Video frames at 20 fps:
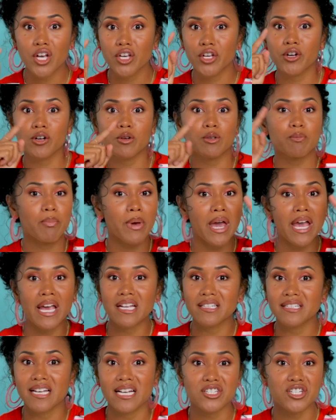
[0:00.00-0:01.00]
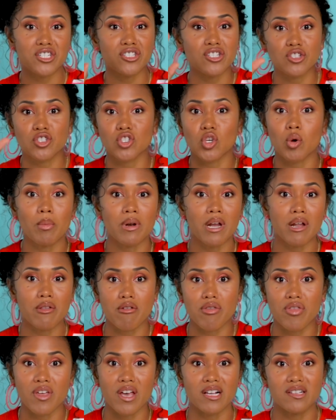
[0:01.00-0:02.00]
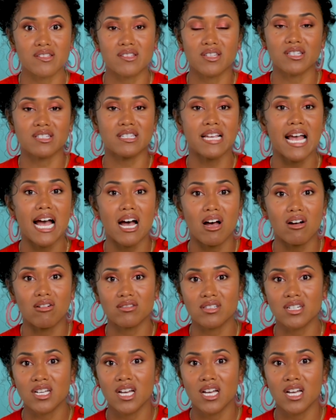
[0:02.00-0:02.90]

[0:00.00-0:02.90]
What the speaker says: you're paying attention to so many other things, the sound,